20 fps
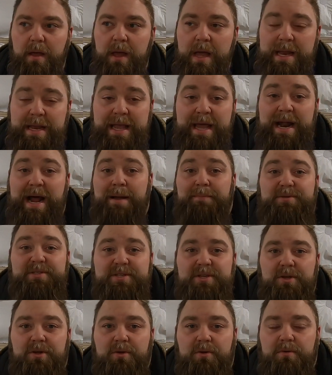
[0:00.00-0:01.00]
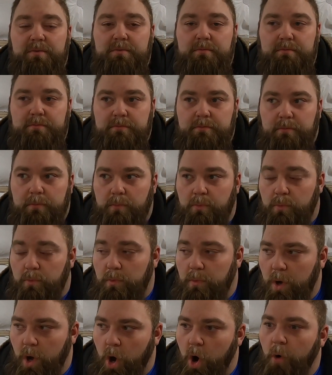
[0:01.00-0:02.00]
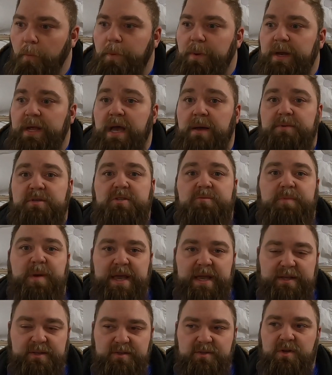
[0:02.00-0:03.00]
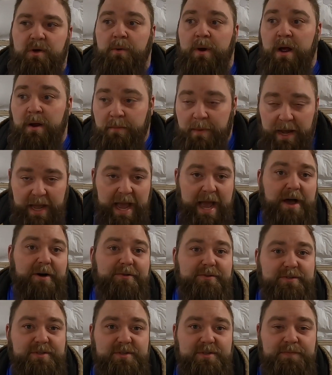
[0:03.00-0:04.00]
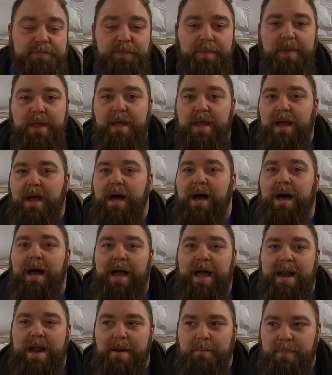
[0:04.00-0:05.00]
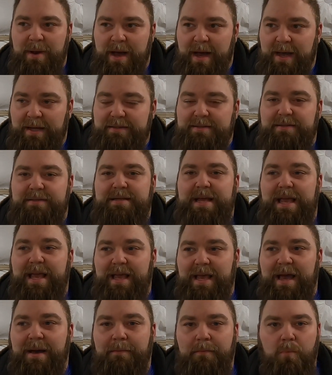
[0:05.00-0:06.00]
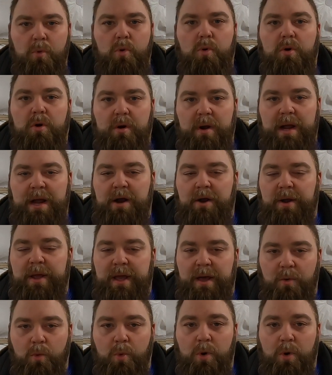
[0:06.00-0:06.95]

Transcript: And yet I'm still opening up space around my house, and I'm not taking up more area